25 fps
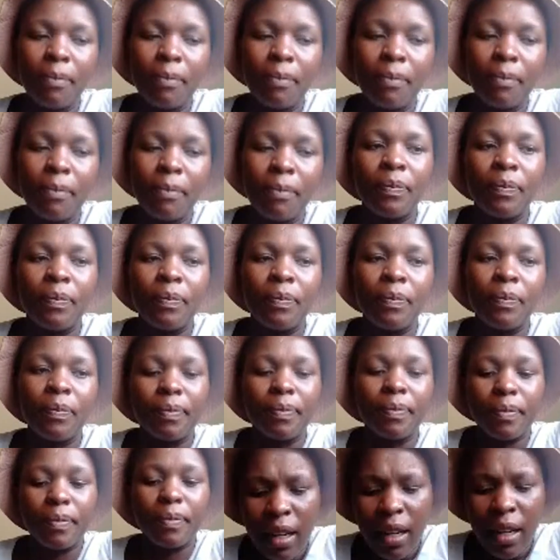Now that
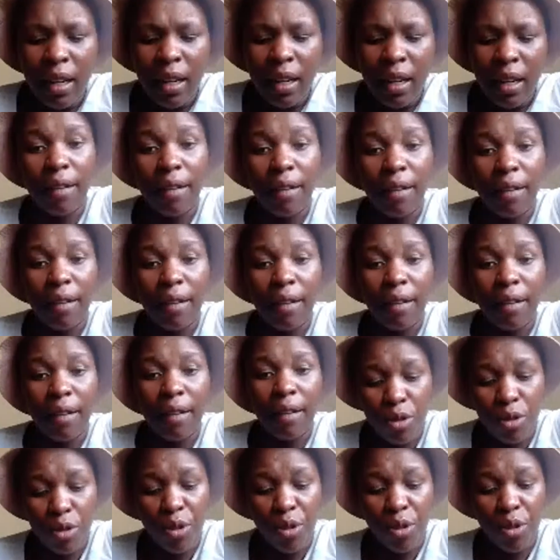you have sat down,
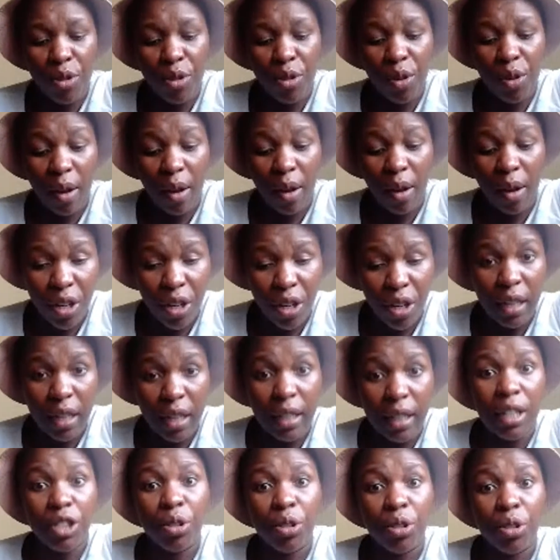you have done your
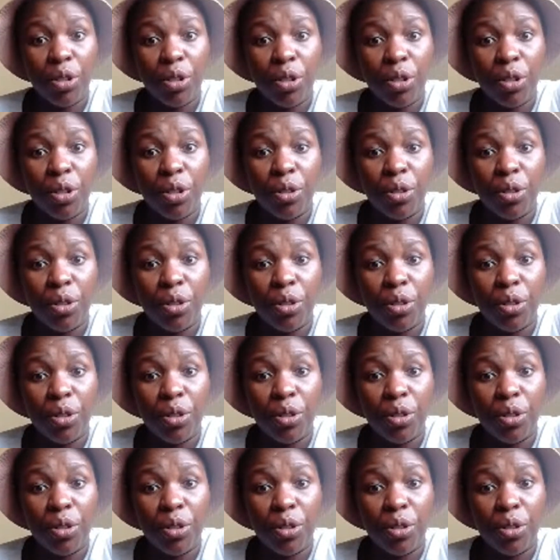calculation, you know that